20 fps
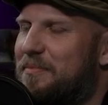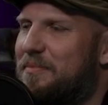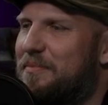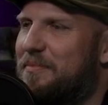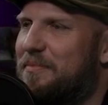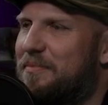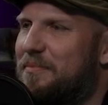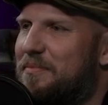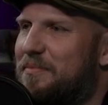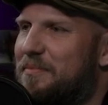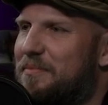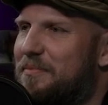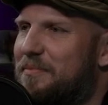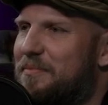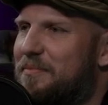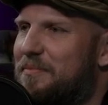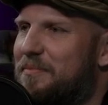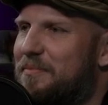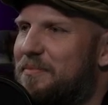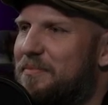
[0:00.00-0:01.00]

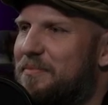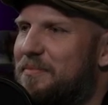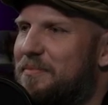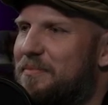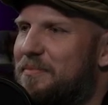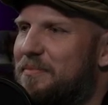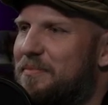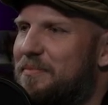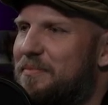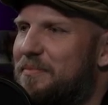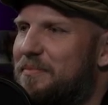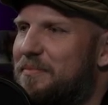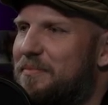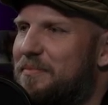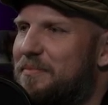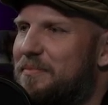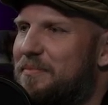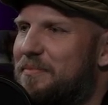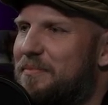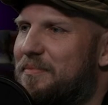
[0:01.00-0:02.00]

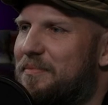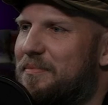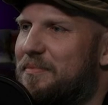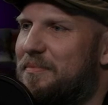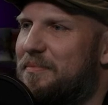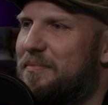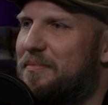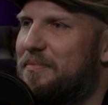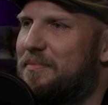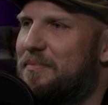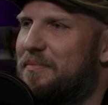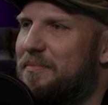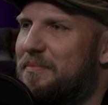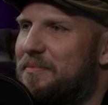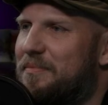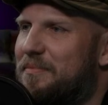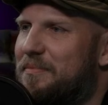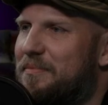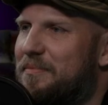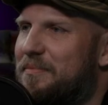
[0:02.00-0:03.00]

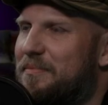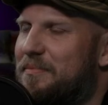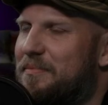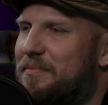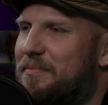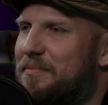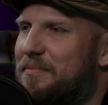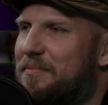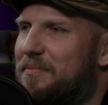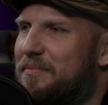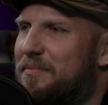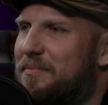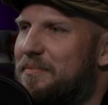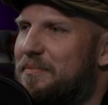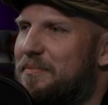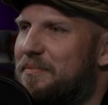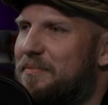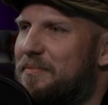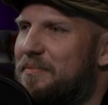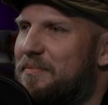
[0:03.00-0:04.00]

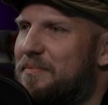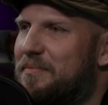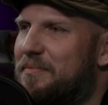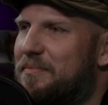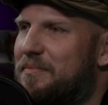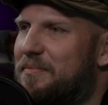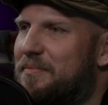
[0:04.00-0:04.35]
The person shown says nothing.